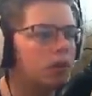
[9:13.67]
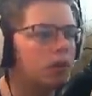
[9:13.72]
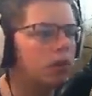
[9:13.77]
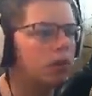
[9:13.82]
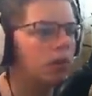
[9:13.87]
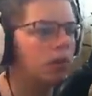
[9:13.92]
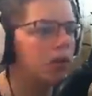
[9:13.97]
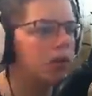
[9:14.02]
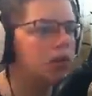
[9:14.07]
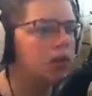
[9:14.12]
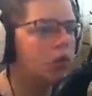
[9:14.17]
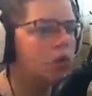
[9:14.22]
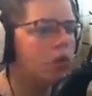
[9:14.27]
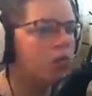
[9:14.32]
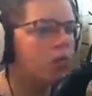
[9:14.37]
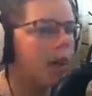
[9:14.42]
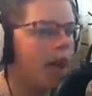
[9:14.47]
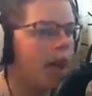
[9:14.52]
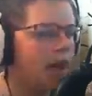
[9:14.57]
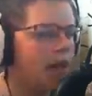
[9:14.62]
So let's
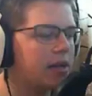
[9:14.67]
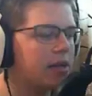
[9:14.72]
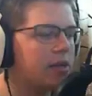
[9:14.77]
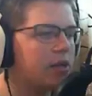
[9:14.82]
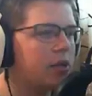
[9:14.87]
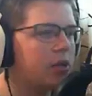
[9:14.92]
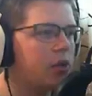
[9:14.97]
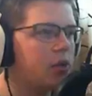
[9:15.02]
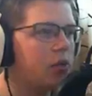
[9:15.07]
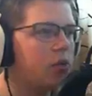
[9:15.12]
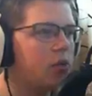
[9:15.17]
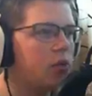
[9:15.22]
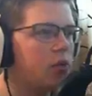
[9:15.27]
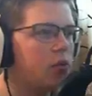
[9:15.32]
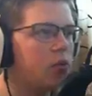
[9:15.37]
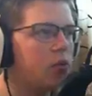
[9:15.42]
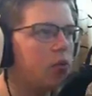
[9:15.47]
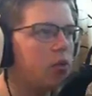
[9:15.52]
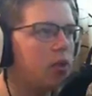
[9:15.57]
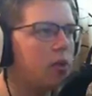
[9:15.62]
go back
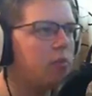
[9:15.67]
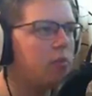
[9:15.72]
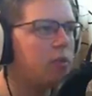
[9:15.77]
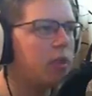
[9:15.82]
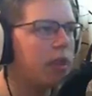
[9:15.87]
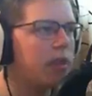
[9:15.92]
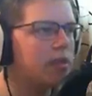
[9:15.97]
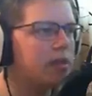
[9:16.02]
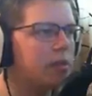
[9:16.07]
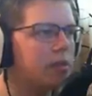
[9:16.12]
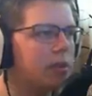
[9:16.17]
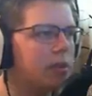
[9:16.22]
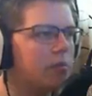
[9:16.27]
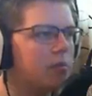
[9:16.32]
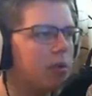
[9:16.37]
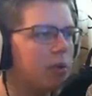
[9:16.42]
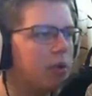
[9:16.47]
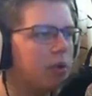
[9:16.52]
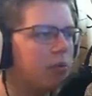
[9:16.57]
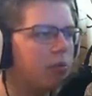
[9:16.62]
to the place I
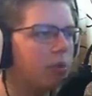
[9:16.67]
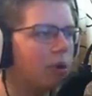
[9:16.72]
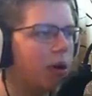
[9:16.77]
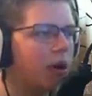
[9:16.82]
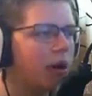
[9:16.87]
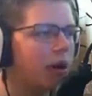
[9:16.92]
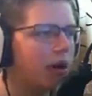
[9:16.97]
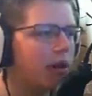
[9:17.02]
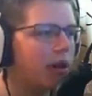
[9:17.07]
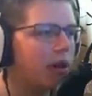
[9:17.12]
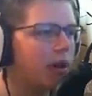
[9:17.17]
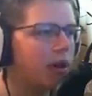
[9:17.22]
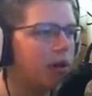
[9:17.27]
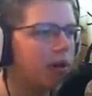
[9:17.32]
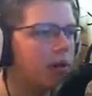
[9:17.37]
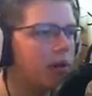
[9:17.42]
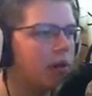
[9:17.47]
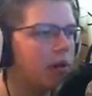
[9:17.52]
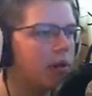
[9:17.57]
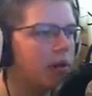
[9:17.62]
want to build the parking
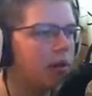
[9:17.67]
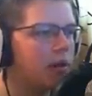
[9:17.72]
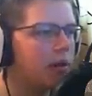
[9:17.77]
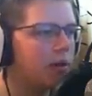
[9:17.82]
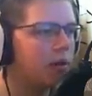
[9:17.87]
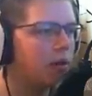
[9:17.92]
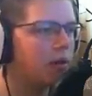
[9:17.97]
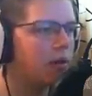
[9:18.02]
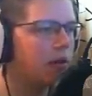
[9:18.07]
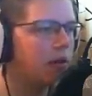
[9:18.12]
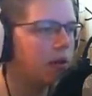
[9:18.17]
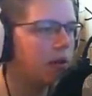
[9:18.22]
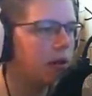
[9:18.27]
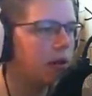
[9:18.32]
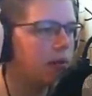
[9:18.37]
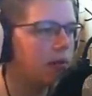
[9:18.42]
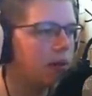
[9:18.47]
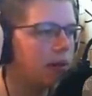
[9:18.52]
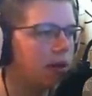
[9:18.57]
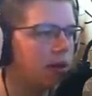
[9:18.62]
lot.
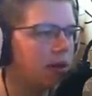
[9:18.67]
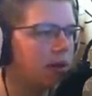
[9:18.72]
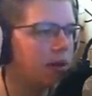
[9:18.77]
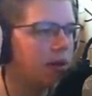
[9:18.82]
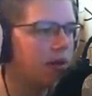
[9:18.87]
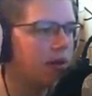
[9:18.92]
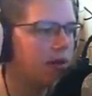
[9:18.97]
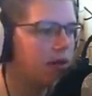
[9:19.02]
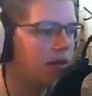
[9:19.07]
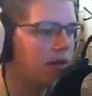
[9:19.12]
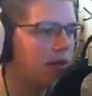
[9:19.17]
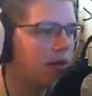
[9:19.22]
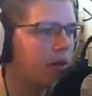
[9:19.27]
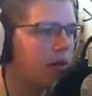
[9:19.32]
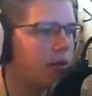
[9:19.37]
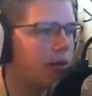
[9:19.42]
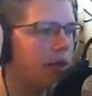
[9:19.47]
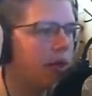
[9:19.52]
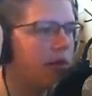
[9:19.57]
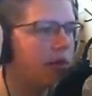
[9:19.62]
Come on.
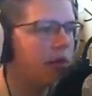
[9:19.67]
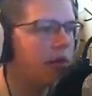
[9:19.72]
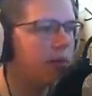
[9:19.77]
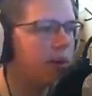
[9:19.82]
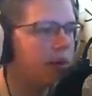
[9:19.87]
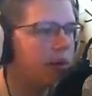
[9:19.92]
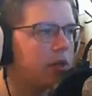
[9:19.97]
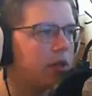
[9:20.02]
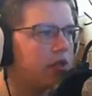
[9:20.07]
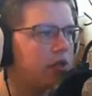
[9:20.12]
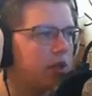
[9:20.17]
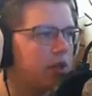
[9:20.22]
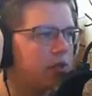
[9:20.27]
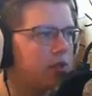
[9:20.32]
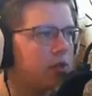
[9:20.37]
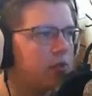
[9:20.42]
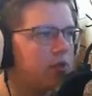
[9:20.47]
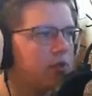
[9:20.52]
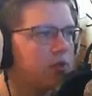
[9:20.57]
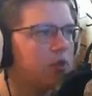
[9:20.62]
Oh yeah, I don't have my
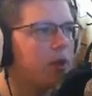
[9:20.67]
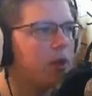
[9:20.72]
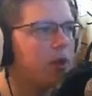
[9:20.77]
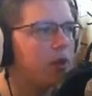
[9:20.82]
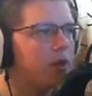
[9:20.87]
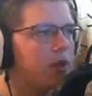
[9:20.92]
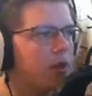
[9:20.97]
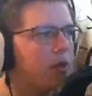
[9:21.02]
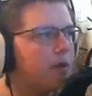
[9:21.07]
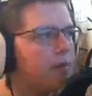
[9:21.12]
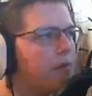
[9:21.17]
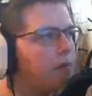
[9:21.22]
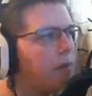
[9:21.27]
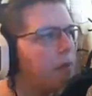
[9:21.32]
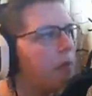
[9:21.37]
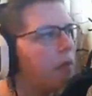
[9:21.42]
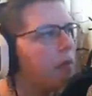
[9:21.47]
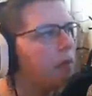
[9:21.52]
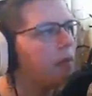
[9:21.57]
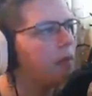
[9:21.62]
Elytron, so we'll just walk there.
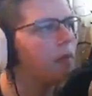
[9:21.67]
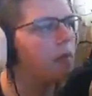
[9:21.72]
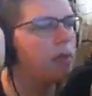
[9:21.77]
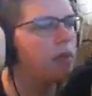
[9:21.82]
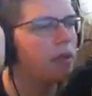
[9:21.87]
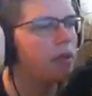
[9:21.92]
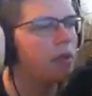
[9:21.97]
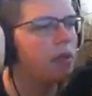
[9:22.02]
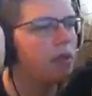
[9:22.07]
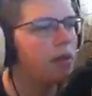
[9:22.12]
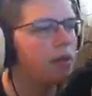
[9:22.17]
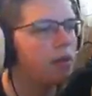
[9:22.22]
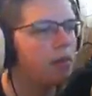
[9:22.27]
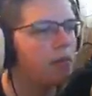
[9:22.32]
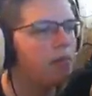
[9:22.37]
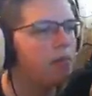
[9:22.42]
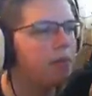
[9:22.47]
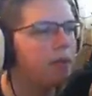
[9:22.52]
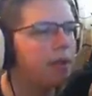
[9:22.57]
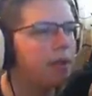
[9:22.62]

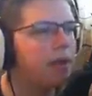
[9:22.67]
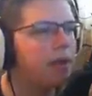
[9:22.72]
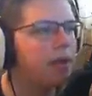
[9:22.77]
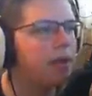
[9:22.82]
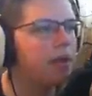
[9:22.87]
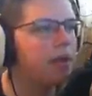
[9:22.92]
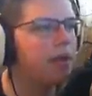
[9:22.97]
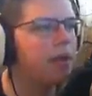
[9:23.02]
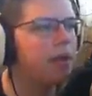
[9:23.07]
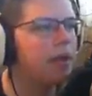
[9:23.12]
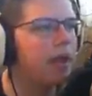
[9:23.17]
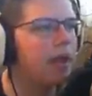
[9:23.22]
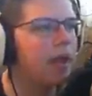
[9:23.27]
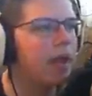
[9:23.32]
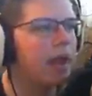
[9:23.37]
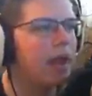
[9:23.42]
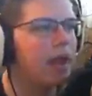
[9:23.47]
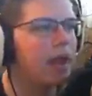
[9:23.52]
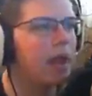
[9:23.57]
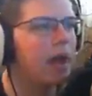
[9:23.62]
But
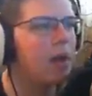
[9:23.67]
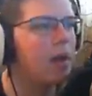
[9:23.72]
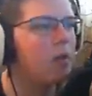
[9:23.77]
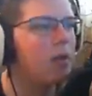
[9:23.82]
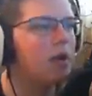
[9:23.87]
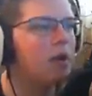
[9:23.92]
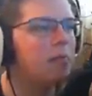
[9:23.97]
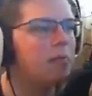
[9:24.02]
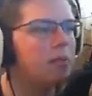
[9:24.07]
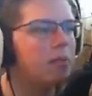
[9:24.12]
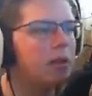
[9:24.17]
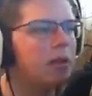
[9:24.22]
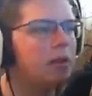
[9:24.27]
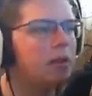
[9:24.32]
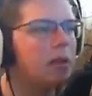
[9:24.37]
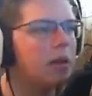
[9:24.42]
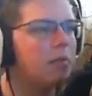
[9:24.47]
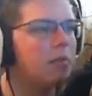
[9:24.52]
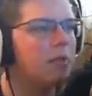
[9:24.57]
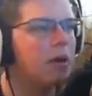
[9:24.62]
yeah, I want to
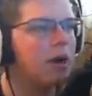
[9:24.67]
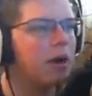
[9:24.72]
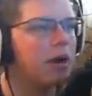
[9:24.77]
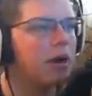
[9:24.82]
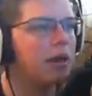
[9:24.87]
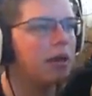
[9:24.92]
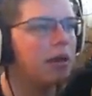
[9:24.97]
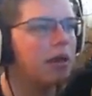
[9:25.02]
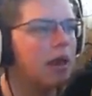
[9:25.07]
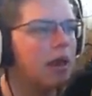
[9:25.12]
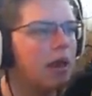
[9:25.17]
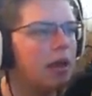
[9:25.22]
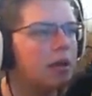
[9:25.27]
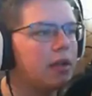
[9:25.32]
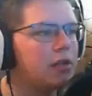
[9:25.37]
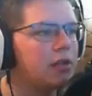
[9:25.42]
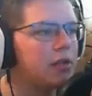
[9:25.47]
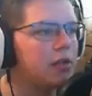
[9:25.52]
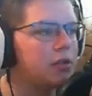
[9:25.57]
build a parking lot.